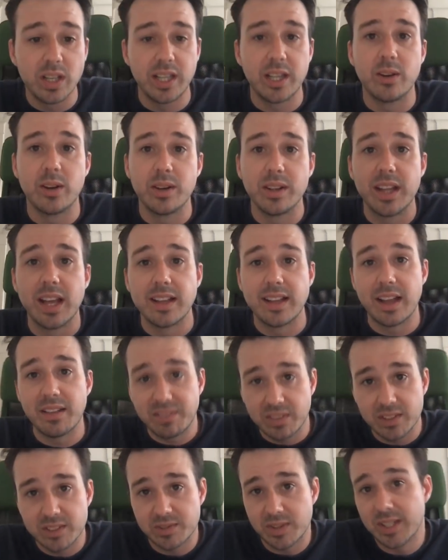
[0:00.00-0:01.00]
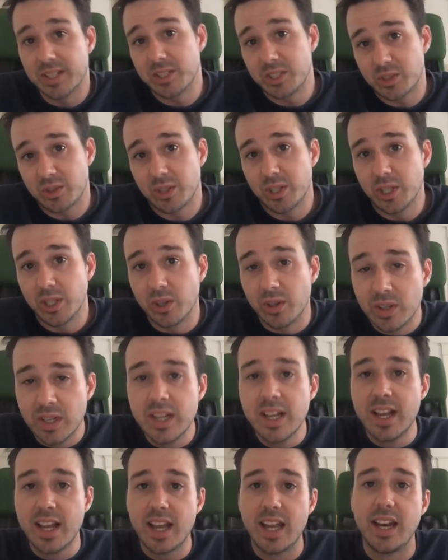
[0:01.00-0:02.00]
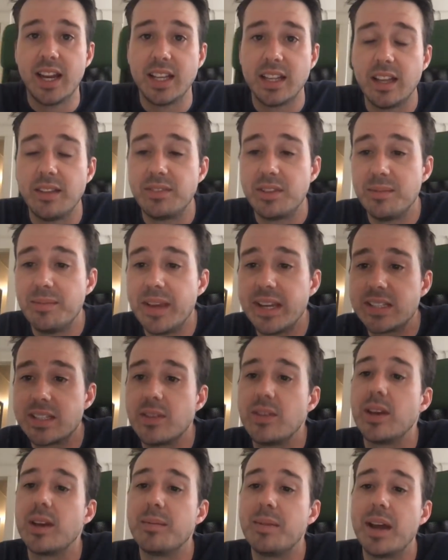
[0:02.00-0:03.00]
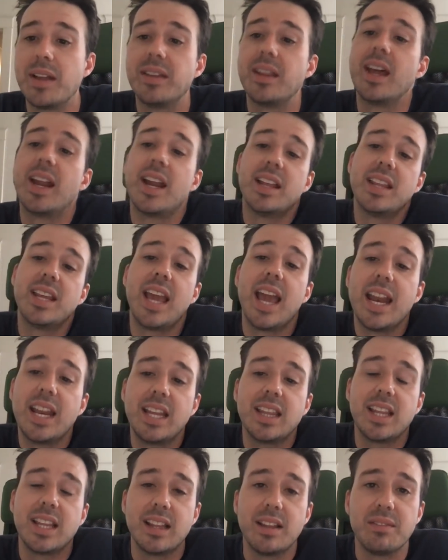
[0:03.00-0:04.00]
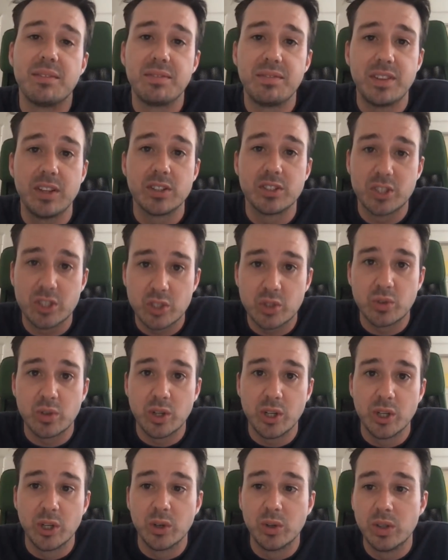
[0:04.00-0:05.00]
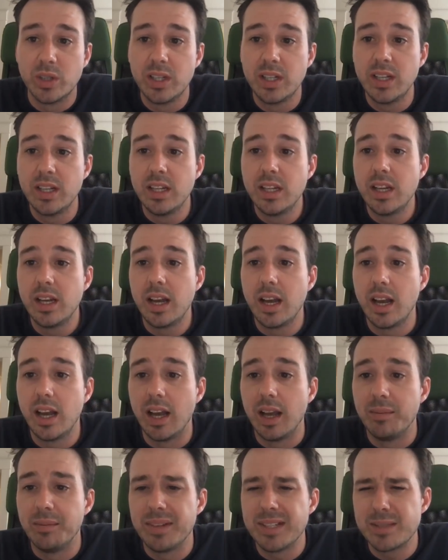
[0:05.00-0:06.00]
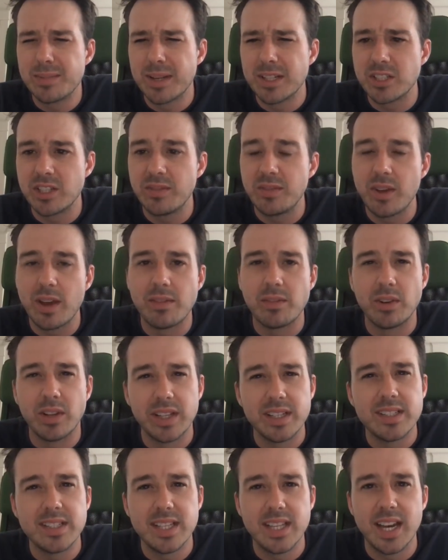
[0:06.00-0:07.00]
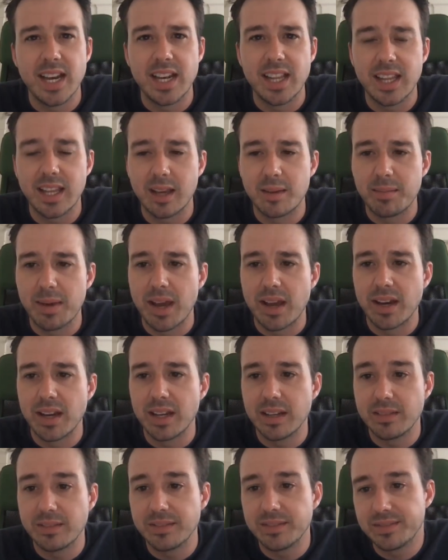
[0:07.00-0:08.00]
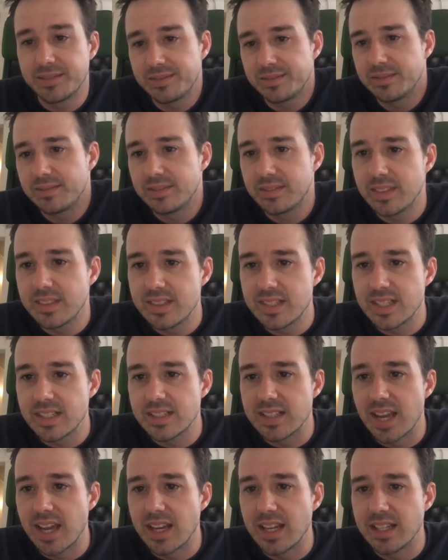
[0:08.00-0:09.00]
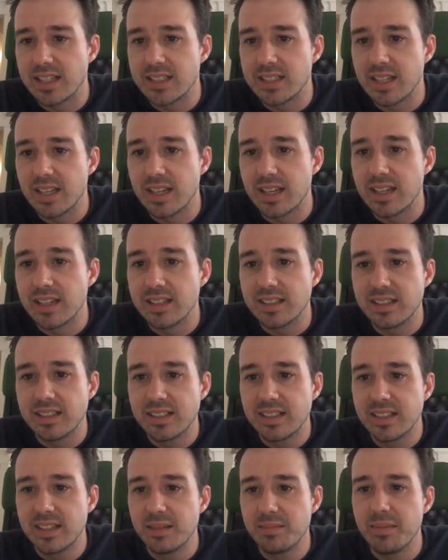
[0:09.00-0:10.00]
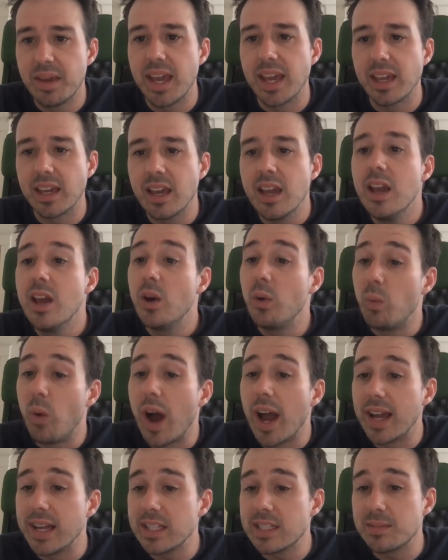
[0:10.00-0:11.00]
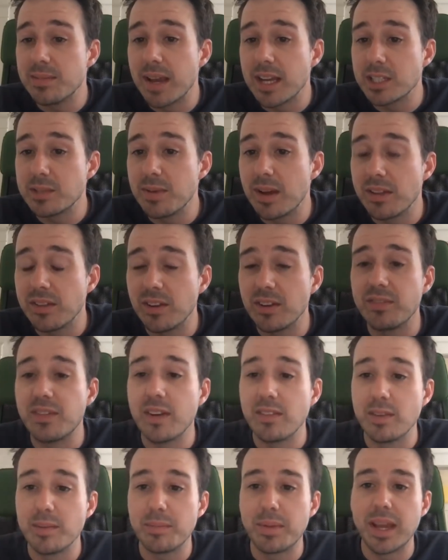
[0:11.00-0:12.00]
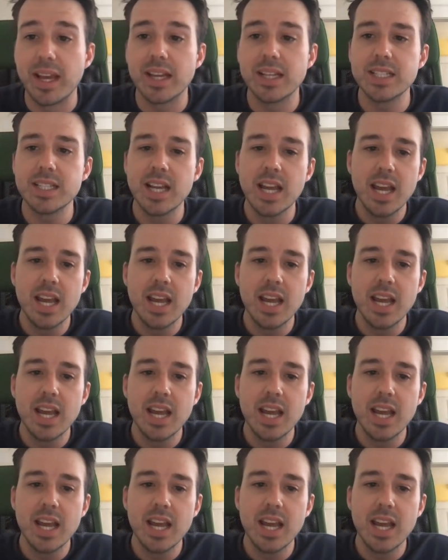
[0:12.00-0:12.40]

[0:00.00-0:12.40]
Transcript: agree with that. That feels very true. And I'd love to make something about that. I think anything that feels true, especially if you haven't really seen anything about it, it's exciting to make. Why is Smash Mouth your favorite band?